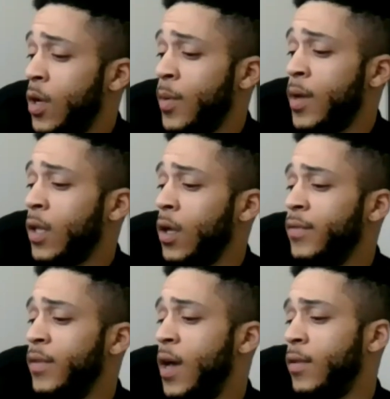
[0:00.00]
dude. I mean, I
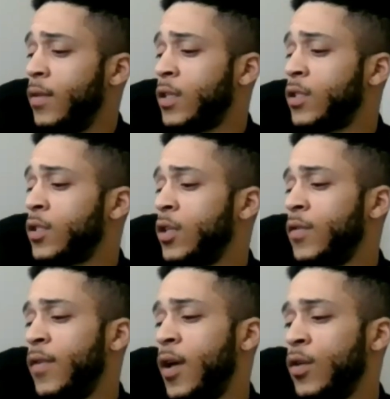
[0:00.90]
love that. That's tons
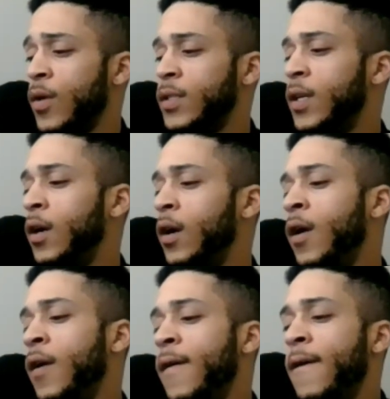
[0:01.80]
of value right there.
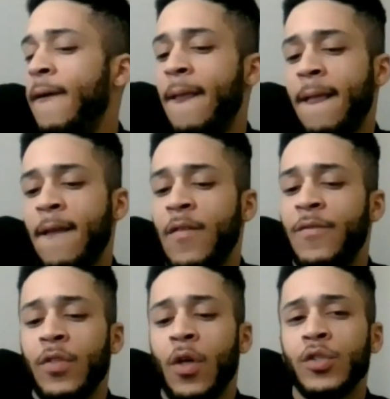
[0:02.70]
And
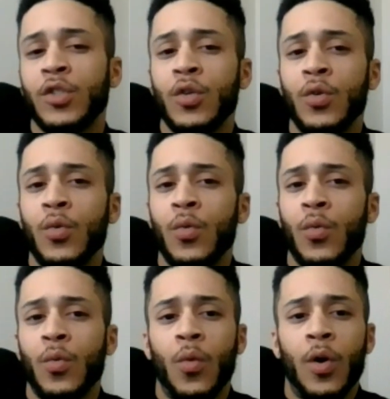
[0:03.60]
for those of
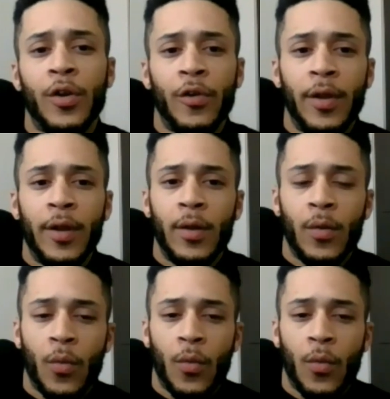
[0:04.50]
you wondering